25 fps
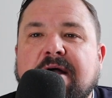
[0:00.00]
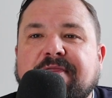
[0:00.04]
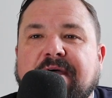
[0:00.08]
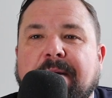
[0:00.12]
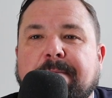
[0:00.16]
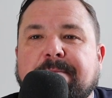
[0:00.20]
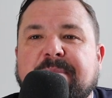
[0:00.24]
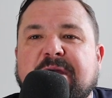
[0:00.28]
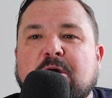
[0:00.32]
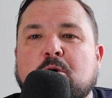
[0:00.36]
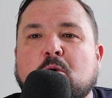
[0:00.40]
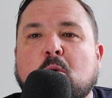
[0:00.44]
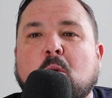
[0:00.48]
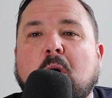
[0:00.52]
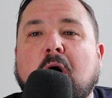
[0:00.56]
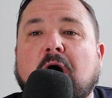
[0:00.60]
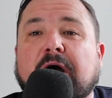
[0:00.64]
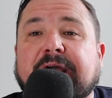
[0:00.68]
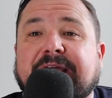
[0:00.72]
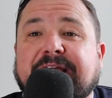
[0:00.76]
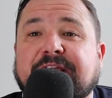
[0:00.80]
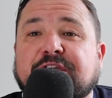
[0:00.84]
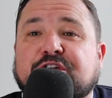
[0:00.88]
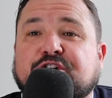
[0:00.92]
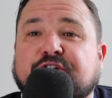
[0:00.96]
that
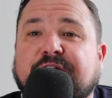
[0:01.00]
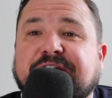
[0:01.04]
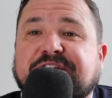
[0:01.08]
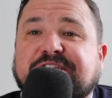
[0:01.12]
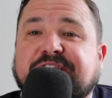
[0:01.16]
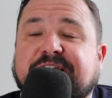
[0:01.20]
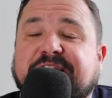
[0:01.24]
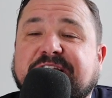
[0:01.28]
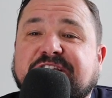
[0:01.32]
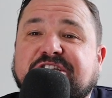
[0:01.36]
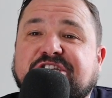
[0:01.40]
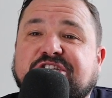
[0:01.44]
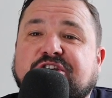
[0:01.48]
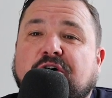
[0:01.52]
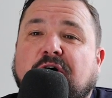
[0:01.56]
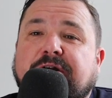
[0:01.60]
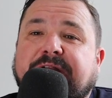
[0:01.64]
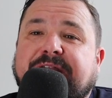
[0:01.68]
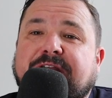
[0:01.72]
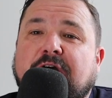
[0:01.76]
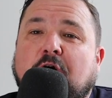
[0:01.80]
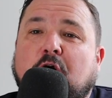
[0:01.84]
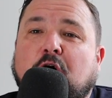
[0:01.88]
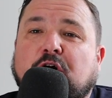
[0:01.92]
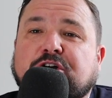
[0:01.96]
Millwall are interested in
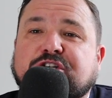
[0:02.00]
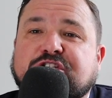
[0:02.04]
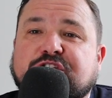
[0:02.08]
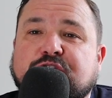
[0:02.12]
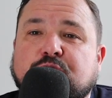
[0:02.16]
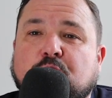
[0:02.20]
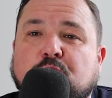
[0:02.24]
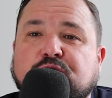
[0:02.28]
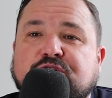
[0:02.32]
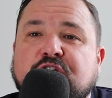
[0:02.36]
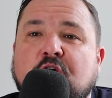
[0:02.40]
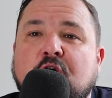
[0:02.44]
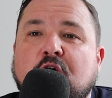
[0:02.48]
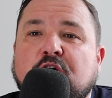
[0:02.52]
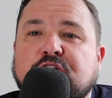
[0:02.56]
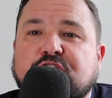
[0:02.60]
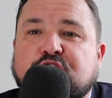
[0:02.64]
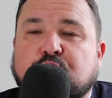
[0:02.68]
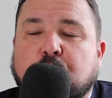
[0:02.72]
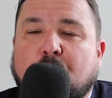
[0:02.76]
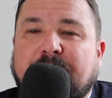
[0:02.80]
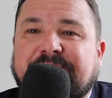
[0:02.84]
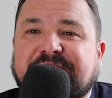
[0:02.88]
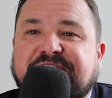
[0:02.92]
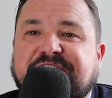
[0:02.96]
signing Arsenal's
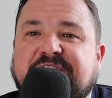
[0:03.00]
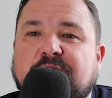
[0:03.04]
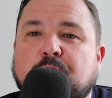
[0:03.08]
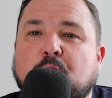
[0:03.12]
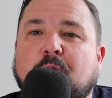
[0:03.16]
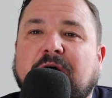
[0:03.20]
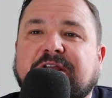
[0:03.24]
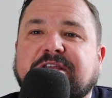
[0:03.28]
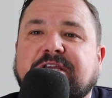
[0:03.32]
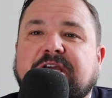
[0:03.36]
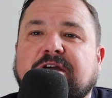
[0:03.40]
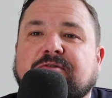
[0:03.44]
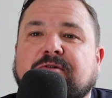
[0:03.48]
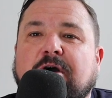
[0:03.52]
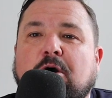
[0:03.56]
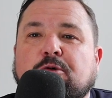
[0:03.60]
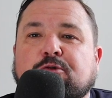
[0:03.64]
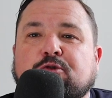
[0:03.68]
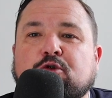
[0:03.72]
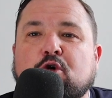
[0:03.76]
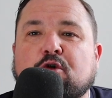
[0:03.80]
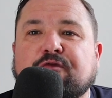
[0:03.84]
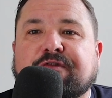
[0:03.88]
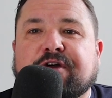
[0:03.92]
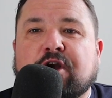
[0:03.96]

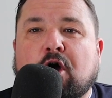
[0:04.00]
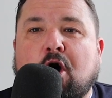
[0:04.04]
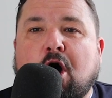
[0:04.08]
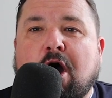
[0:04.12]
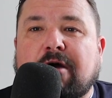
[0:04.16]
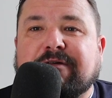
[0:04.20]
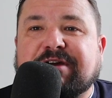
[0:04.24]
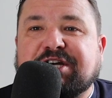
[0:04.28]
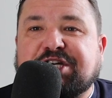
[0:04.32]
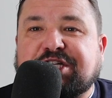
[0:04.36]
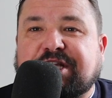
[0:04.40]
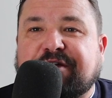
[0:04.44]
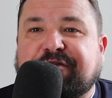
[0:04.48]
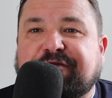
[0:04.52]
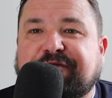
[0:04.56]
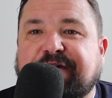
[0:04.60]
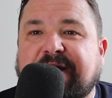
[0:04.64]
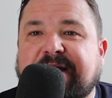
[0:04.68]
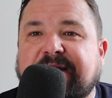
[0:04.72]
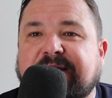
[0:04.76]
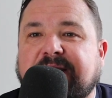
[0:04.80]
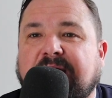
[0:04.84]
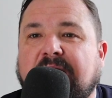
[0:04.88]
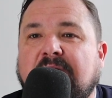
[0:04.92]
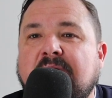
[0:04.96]
21-year-old Northern Irish
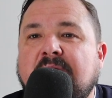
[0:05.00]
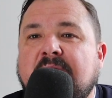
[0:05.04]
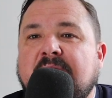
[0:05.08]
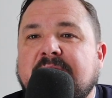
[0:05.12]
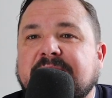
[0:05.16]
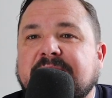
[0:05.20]
defender